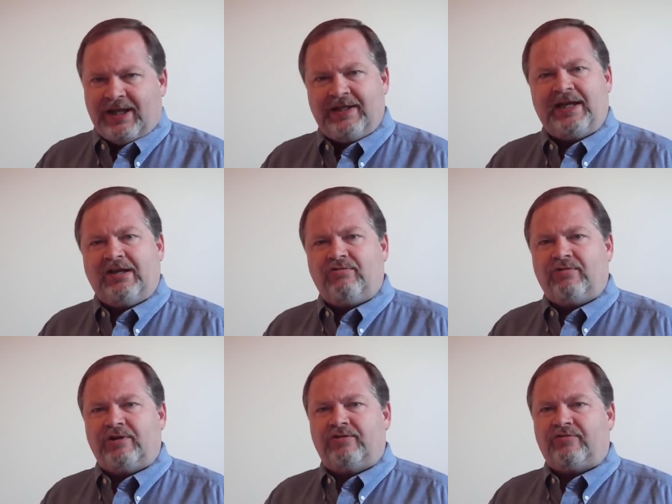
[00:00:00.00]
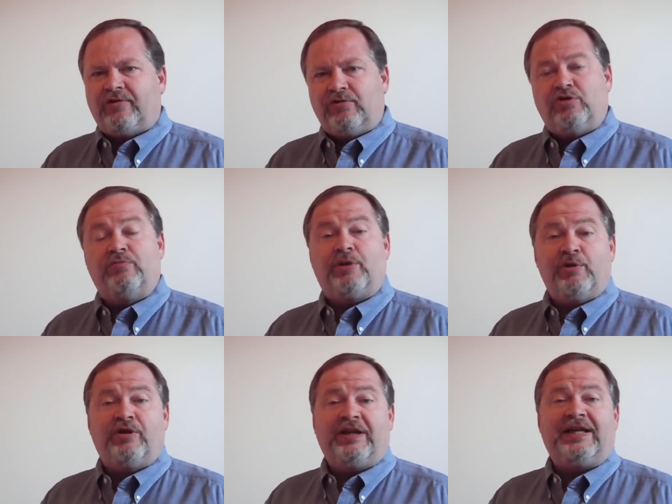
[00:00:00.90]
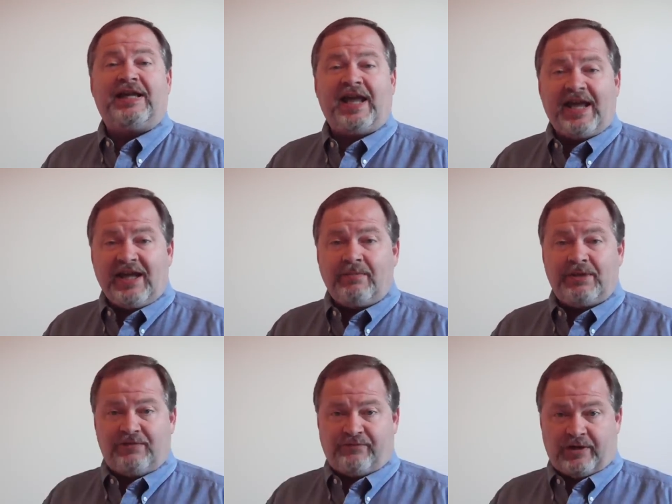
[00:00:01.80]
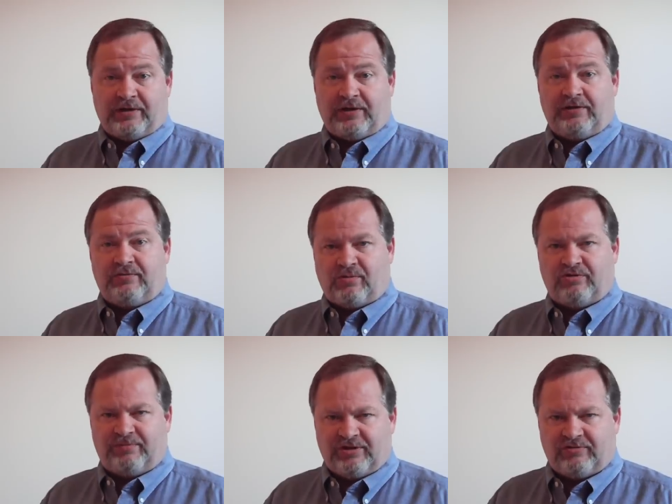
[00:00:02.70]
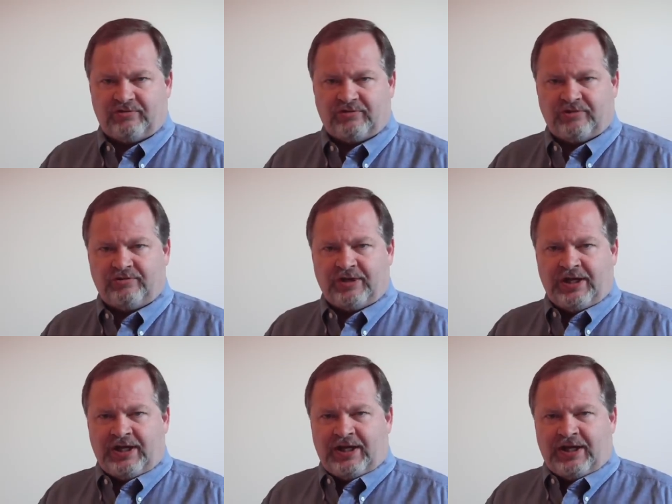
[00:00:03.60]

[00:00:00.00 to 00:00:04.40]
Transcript: And the answer is the YouTube community can be friendly towards businesses